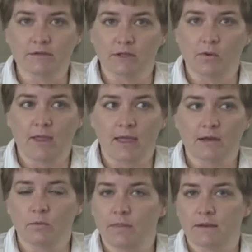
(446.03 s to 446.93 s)
is
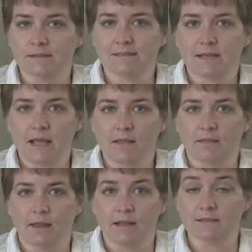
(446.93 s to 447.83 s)
located within a state
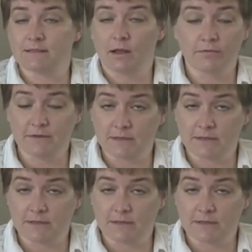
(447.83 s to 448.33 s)
that itself